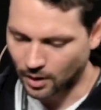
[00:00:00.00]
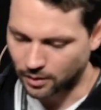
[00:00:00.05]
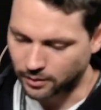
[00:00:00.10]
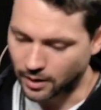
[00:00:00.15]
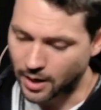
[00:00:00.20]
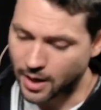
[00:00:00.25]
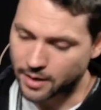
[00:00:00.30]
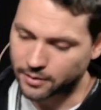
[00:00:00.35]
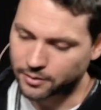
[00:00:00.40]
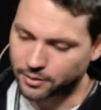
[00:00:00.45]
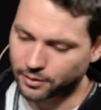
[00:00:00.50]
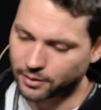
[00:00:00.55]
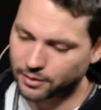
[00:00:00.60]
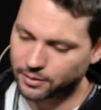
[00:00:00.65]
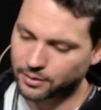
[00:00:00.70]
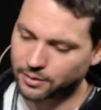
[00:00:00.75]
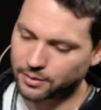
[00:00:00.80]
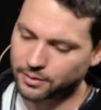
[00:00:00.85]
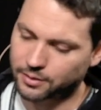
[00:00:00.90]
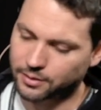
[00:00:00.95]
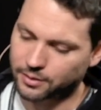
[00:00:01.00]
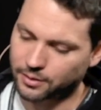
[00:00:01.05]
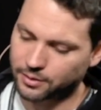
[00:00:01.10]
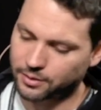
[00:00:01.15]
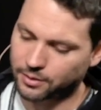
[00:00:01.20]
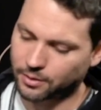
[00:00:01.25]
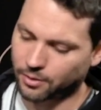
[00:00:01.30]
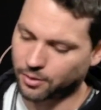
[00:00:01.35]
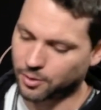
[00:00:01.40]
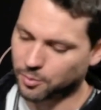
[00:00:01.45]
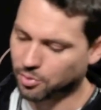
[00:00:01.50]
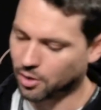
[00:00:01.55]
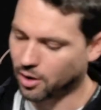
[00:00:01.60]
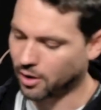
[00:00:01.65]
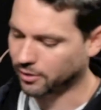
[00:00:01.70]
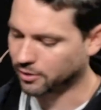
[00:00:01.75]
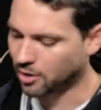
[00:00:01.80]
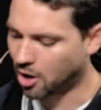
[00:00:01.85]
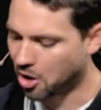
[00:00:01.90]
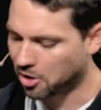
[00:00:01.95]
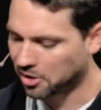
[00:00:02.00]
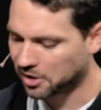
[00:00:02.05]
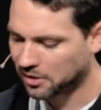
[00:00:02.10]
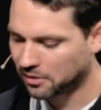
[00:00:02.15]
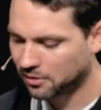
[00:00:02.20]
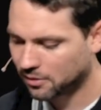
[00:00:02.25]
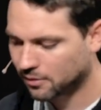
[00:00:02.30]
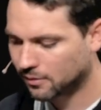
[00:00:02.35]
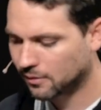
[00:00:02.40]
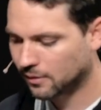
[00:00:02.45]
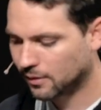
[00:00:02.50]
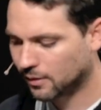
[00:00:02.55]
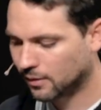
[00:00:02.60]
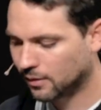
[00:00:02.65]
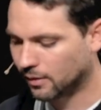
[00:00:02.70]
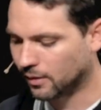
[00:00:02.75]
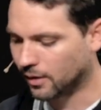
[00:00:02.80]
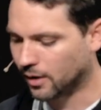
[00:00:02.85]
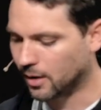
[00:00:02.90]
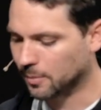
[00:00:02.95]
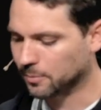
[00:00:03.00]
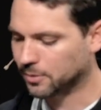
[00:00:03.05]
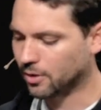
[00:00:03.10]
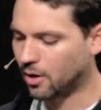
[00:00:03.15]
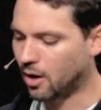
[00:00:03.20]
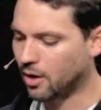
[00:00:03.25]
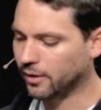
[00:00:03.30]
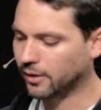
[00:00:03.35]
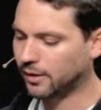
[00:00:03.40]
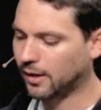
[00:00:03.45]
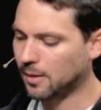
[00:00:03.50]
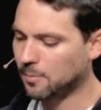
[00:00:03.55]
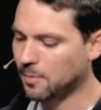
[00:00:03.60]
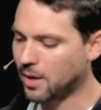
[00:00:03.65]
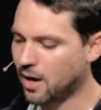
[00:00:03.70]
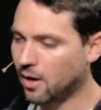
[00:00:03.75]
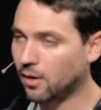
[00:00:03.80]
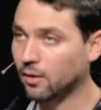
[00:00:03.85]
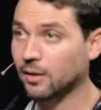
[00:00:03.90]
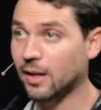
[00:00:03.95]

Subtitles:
Yeah, so this is our new product, Ollie. So Ollie came out